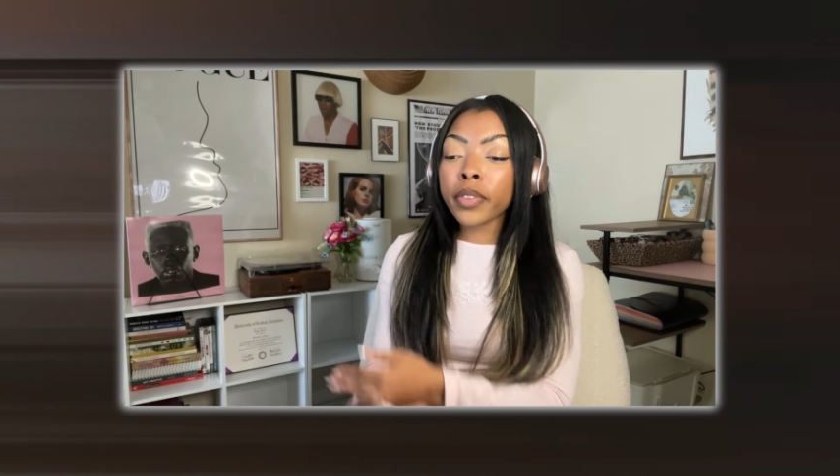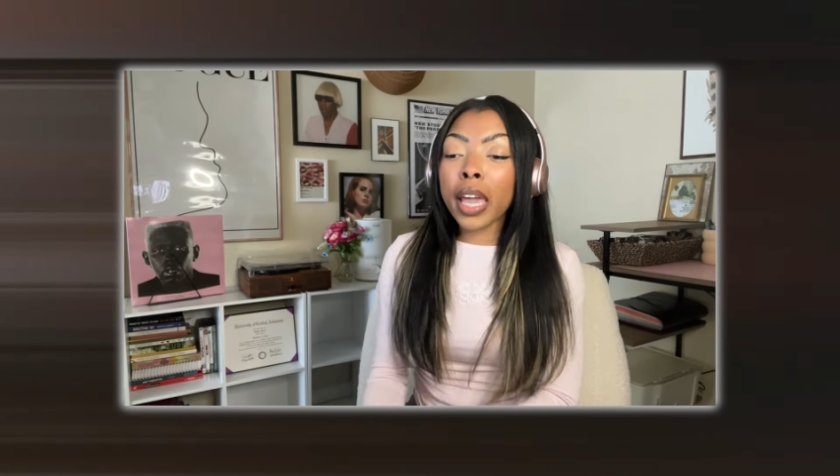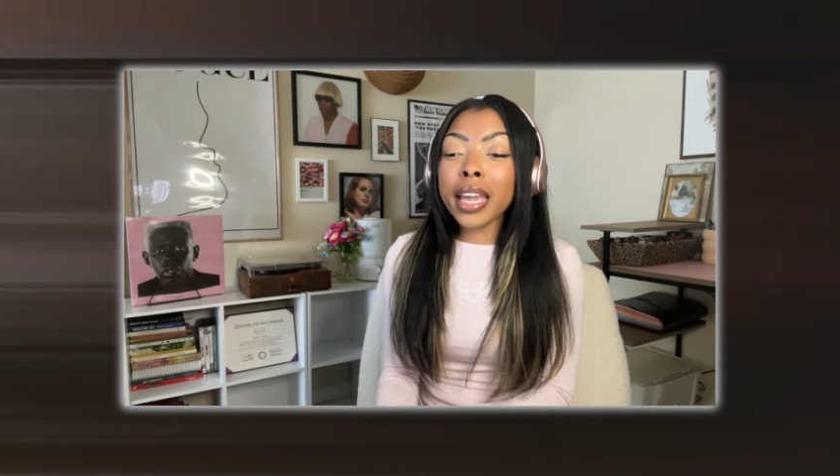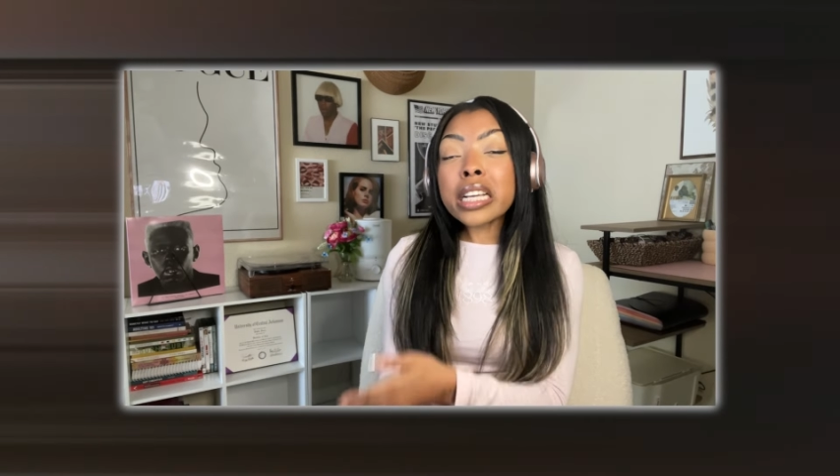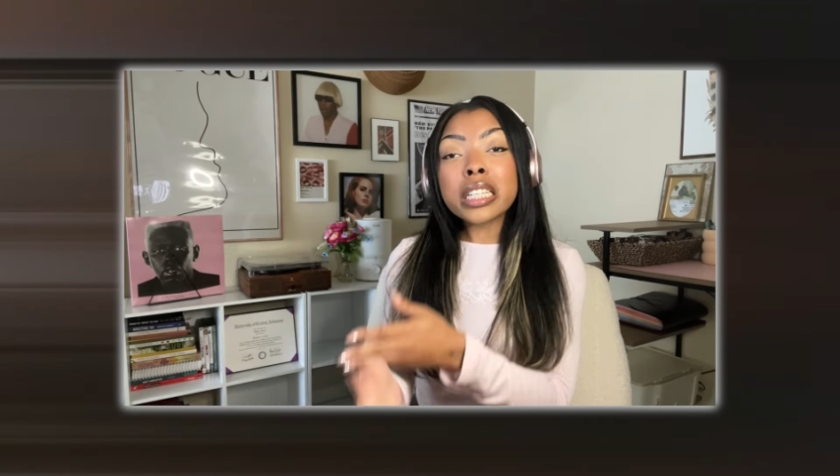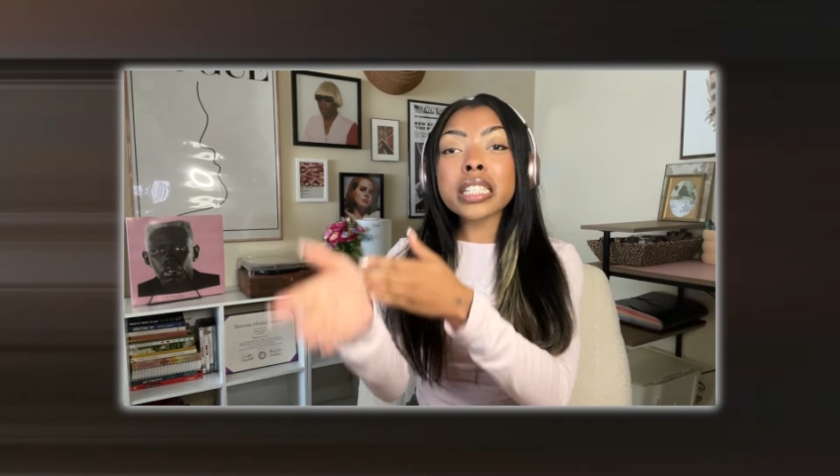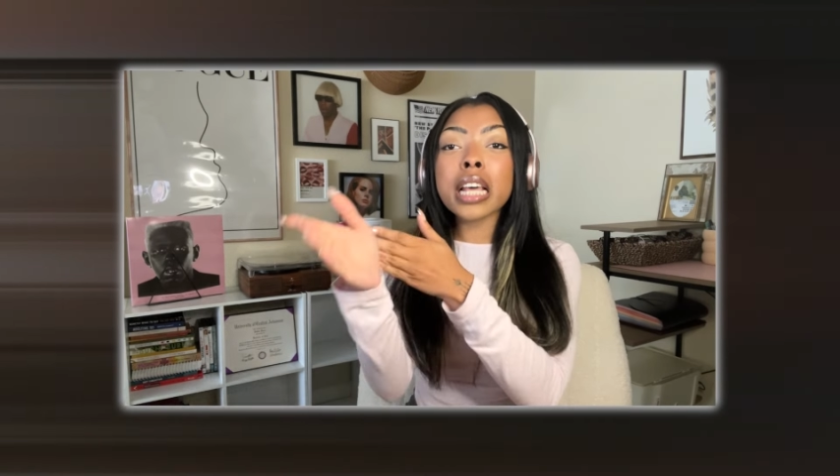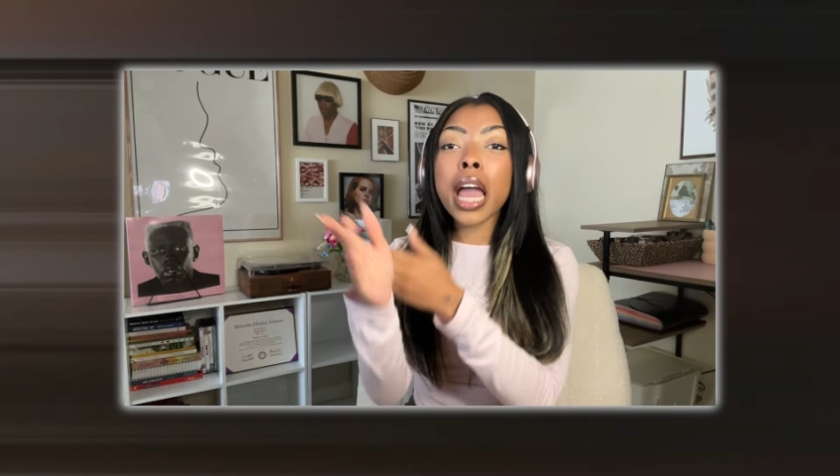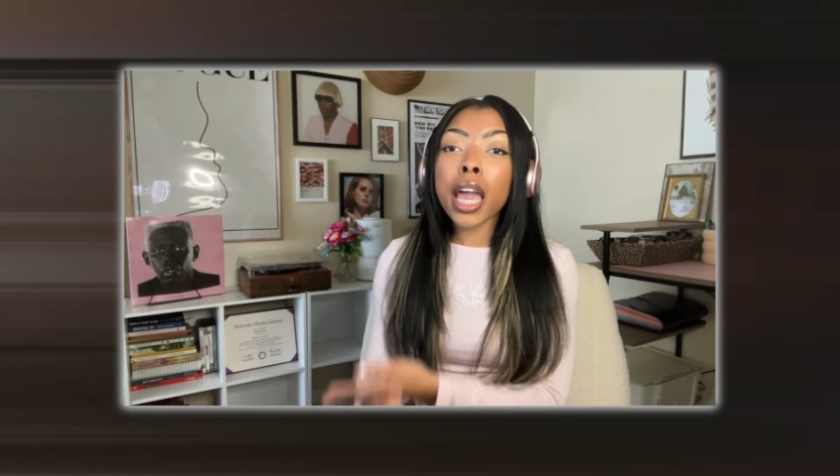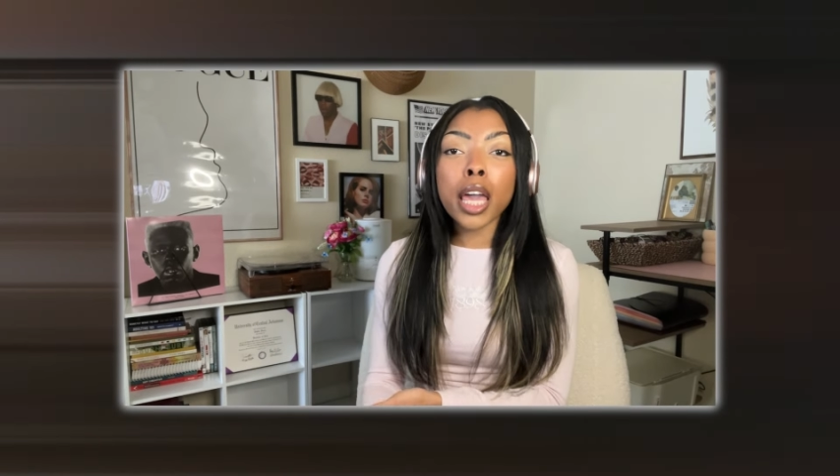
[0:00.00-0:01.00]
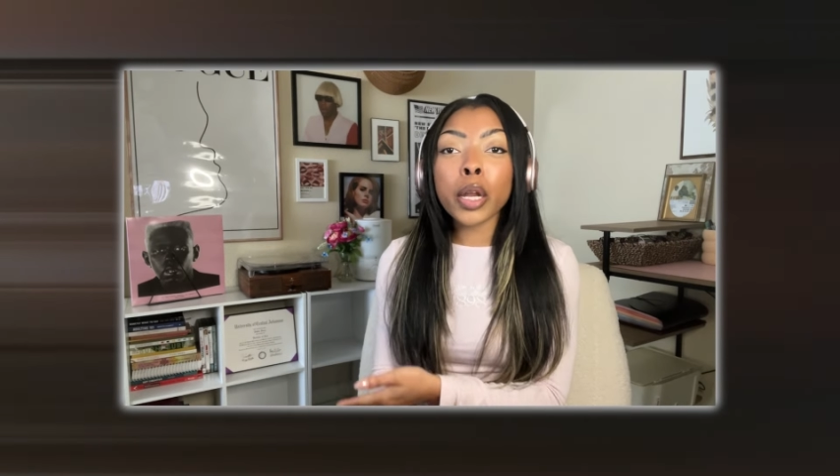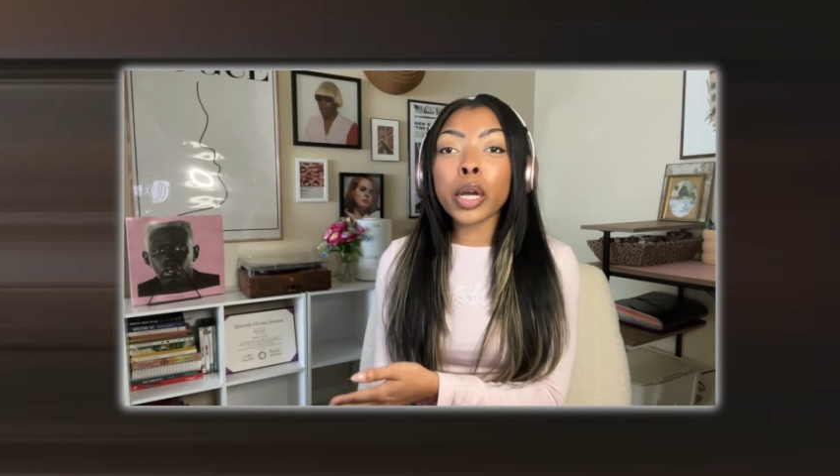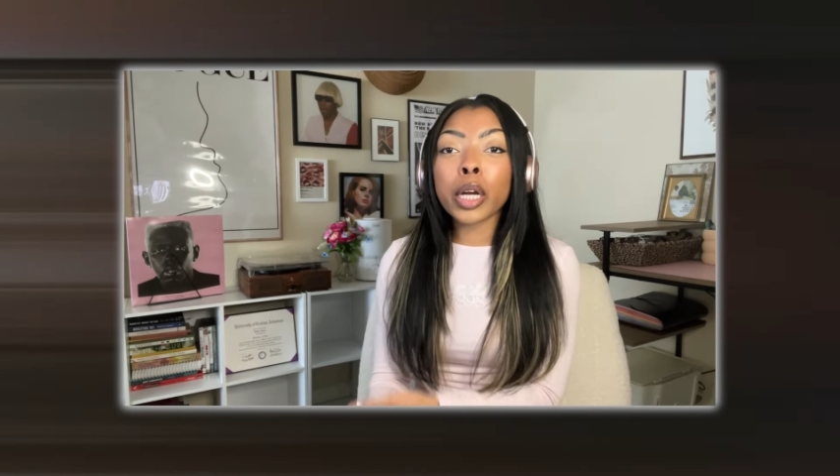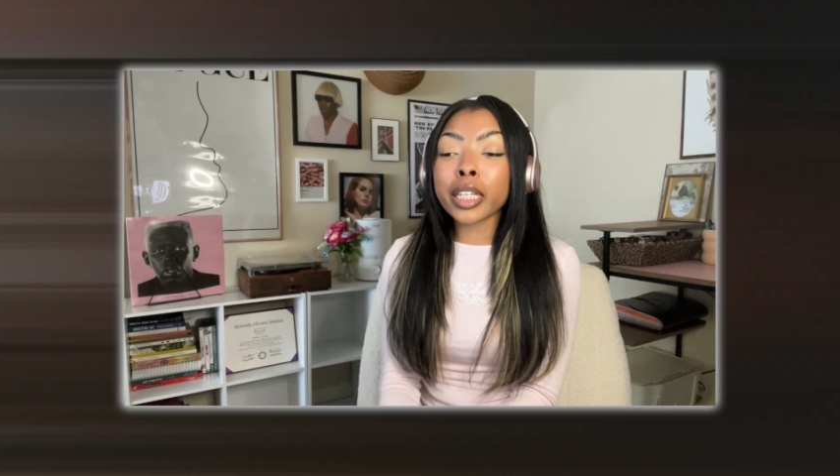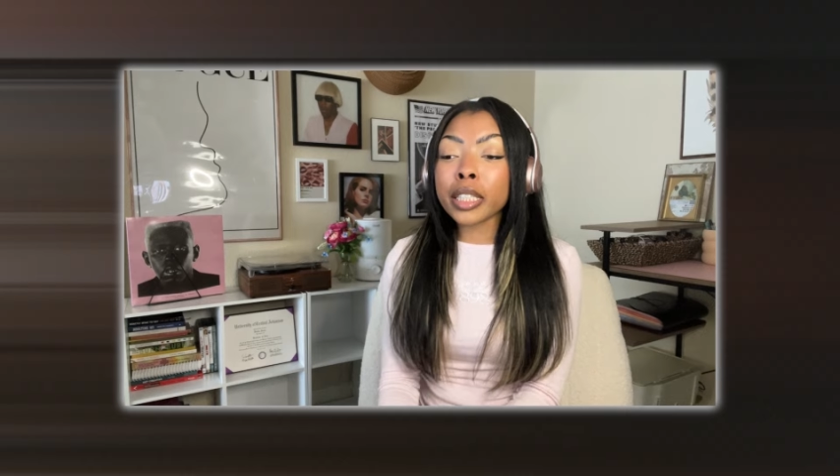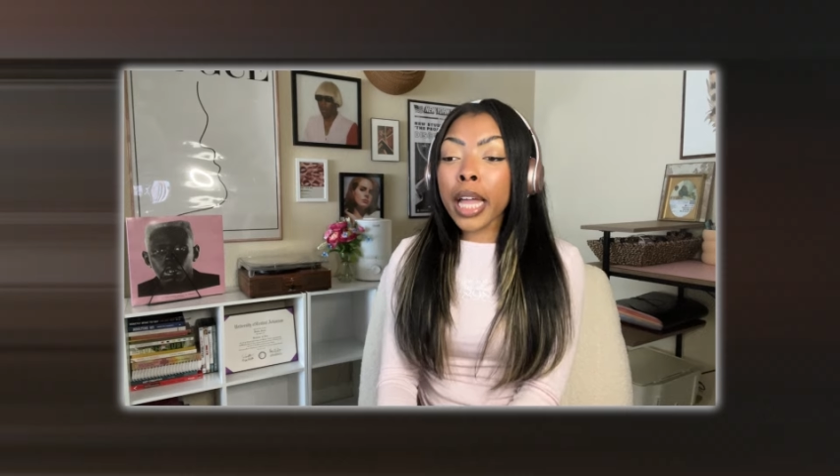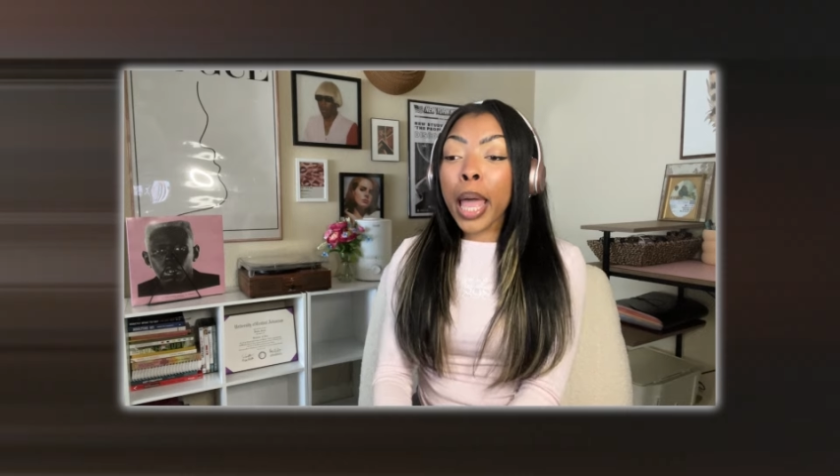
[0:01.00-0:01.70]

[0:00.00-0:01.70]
He is just a hater.